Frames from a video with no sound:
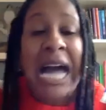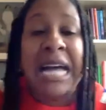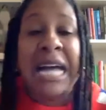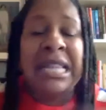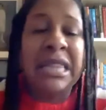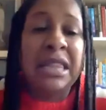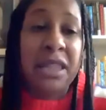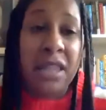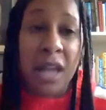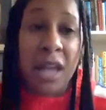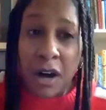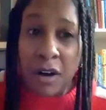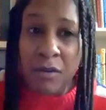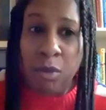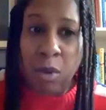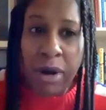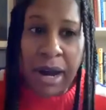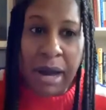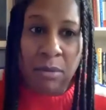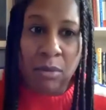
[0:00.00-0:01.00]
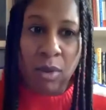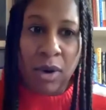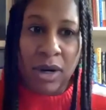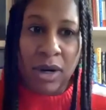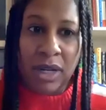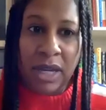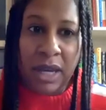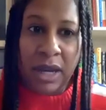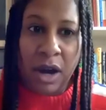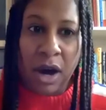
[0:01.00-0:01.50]
I love when I'm
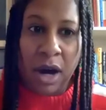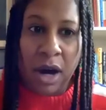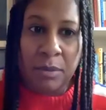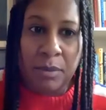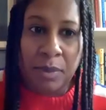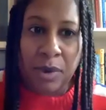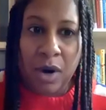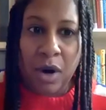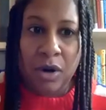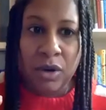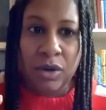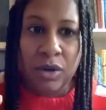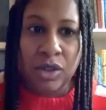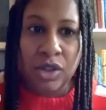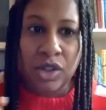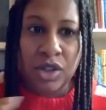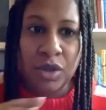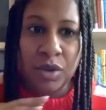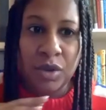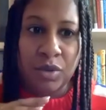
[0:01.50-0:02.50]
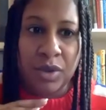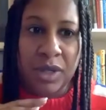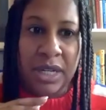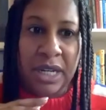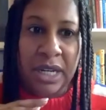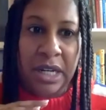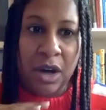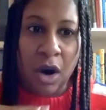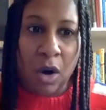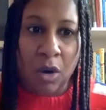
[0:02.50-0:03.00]
working on prose to
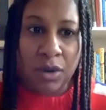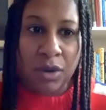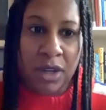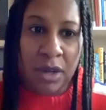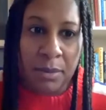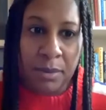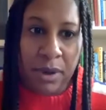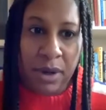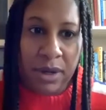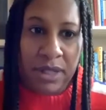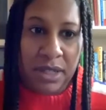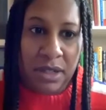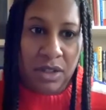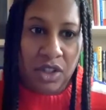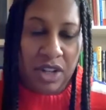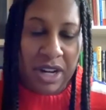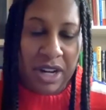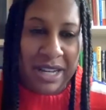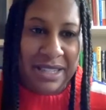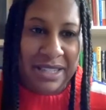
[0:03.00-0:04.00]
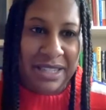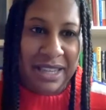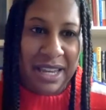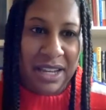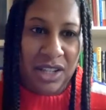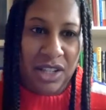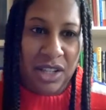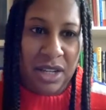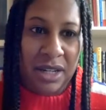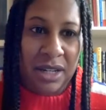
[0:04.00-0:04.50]
read only books in
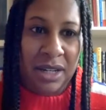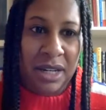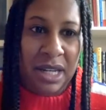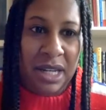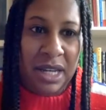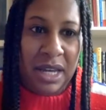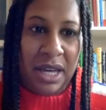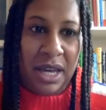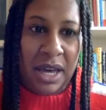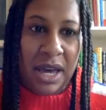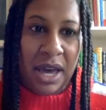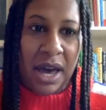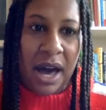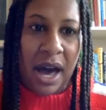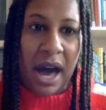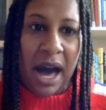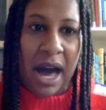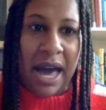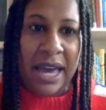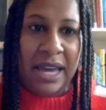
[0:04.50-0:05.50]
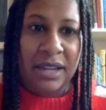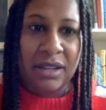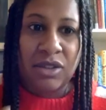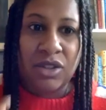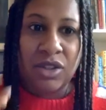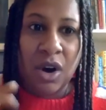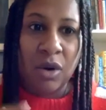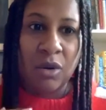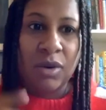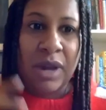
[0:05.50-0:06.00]
translation. I
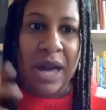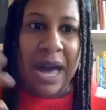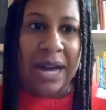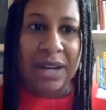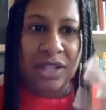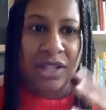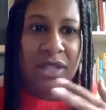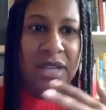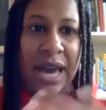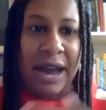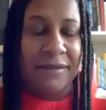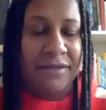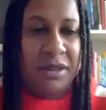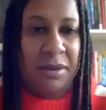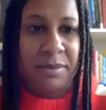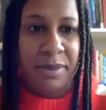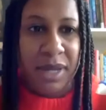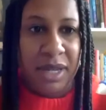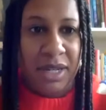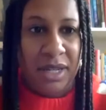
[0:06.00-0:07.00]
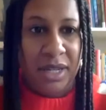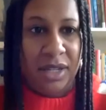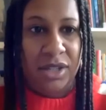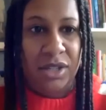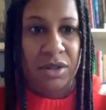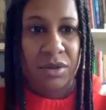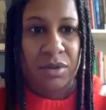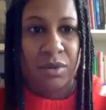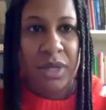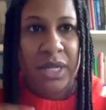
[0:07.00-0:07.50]
don't actually have the ability
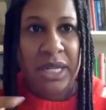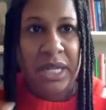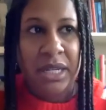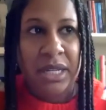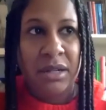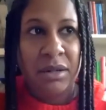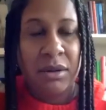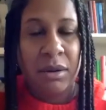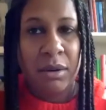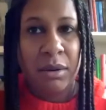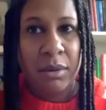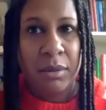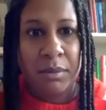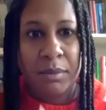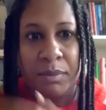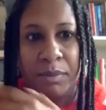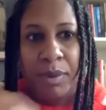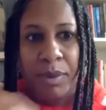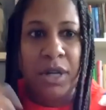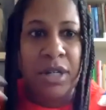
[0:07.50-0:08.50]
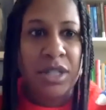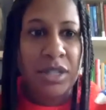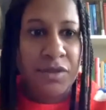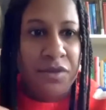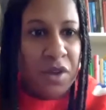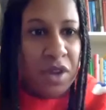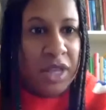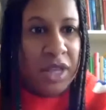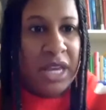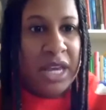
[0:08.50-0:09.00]
to read books
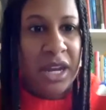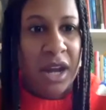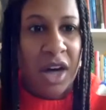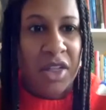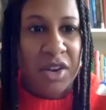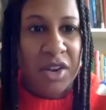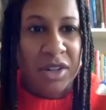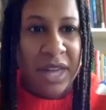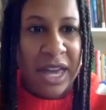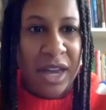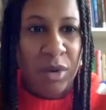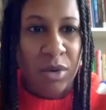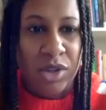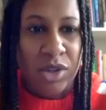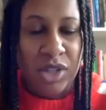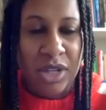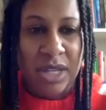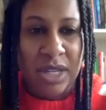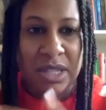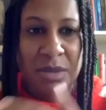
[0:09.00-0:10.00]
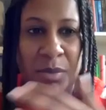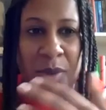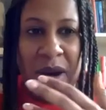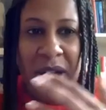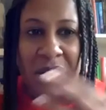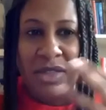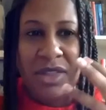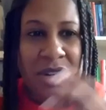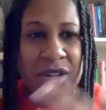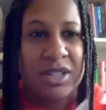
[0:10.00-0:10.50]
fully in other languages,
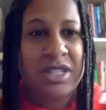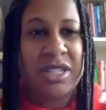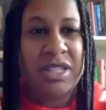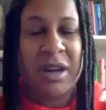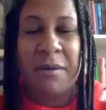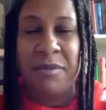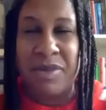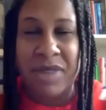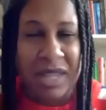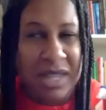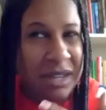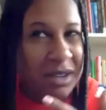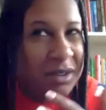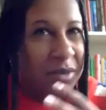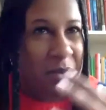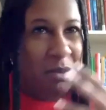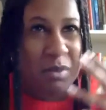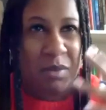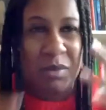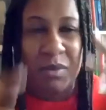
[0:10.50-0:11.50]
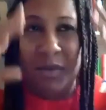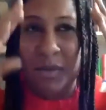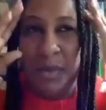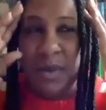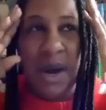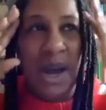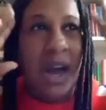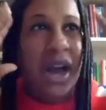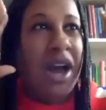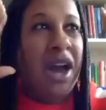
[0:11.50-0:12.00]
but there's something
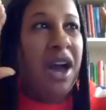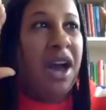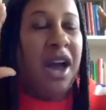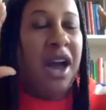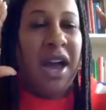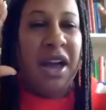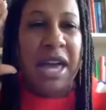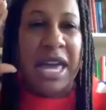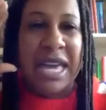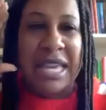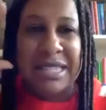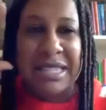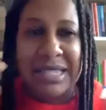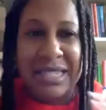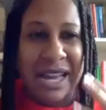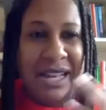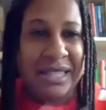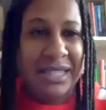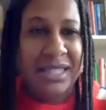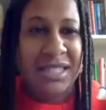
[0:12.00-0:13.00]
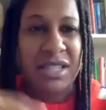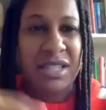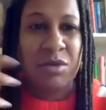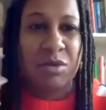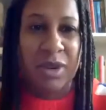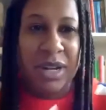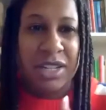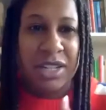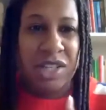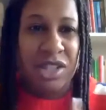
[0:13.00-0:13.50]
intensely
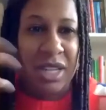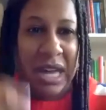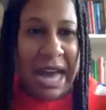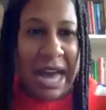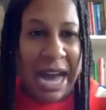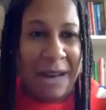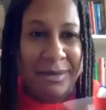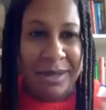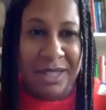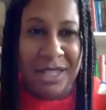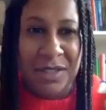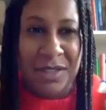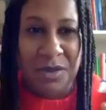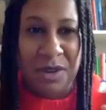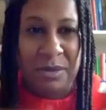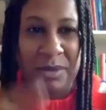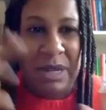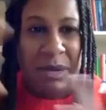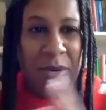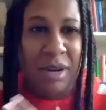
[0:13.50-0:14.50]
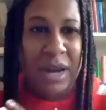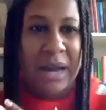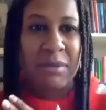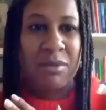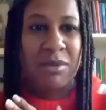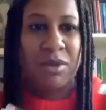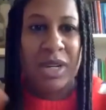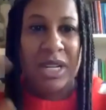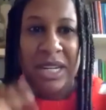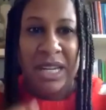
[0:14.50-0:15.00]
rich that happens for me when
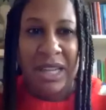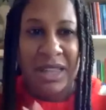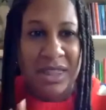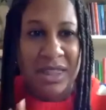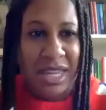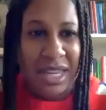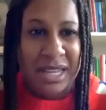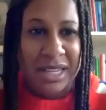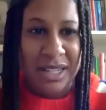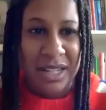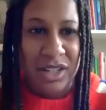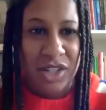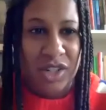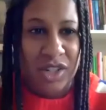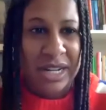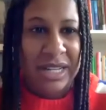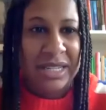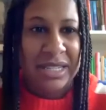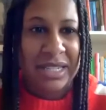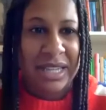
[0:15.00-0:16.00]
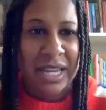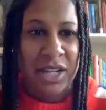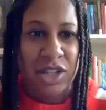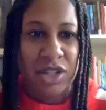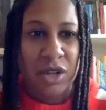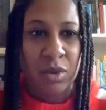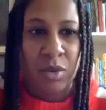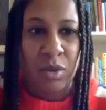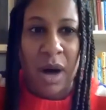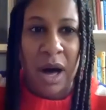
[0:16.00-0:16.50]
I'm reading things in
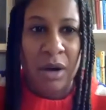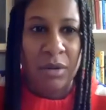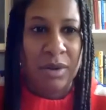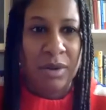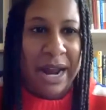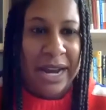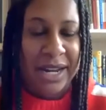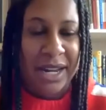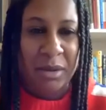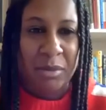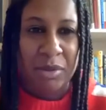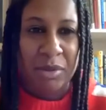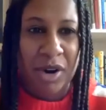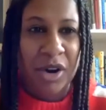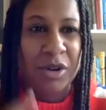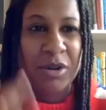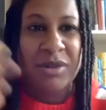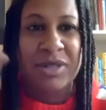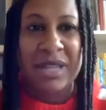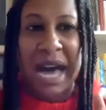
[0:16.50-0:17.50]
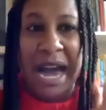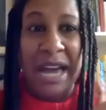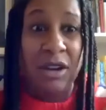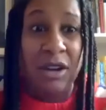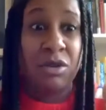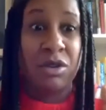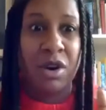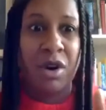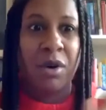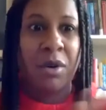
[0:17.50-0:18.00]
translation while writing prose. I
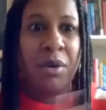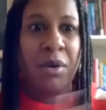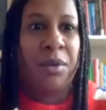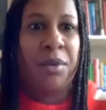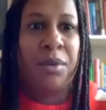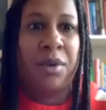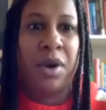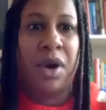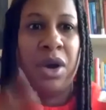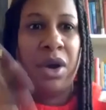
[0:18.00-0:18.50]
don't know